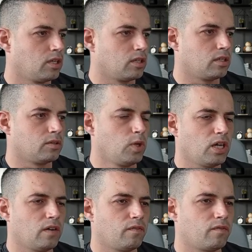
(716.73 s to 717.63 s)
We
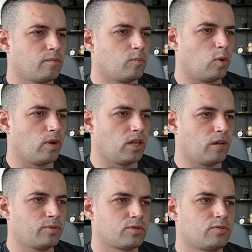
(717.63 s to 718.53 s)
have mobile
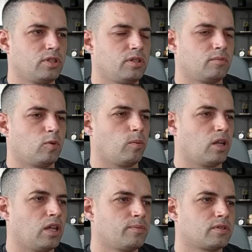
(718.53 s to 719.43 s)
apps, 3 mobile
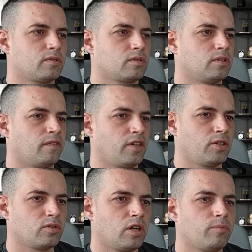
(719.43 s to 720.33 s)
apps: the
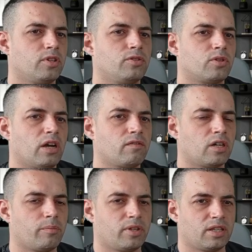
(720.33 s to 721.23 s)
vendor app, the driver
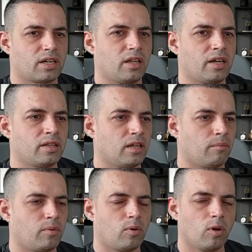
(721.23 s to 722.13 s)
app, and the client app.
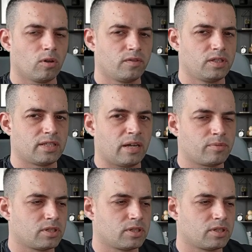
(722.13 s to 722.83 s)
All of these apps